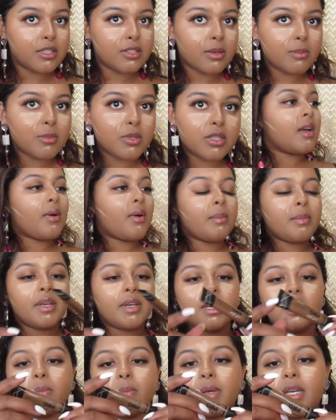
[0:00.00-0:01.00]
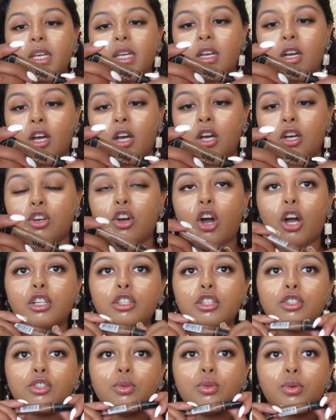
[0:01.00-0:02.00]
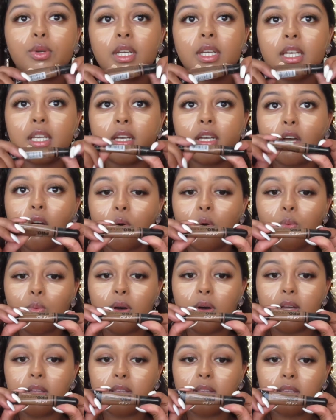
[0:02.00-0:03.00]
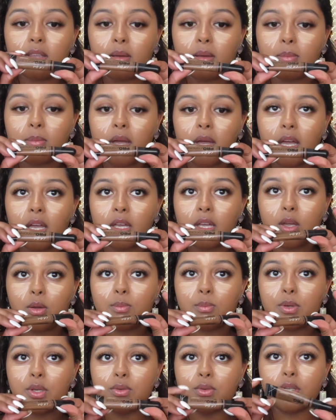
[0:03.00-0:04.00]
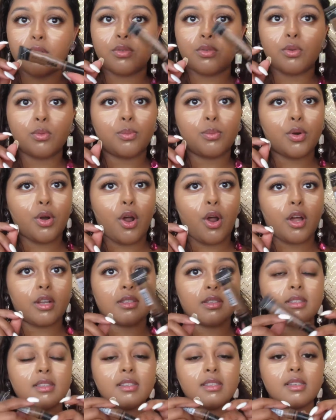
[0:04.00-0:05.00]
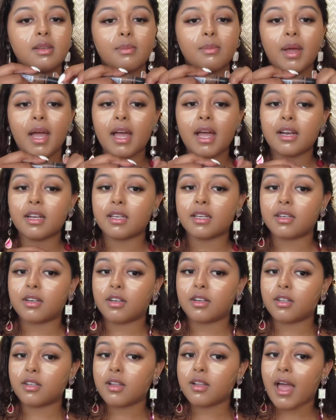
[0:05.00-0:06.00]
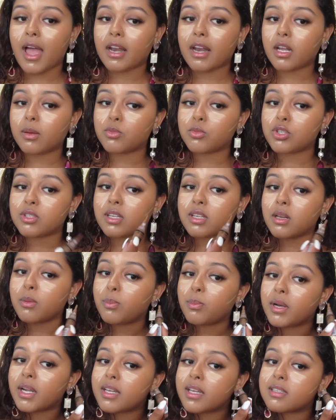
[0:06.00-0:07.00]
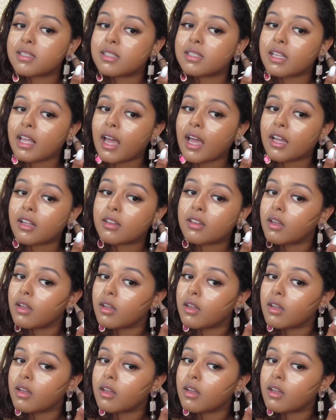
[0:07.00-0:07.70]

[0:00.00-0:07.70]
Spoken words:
So I'm gonna be contouring with my beautiful bronze, my LA Girl, and I'm just gonna place that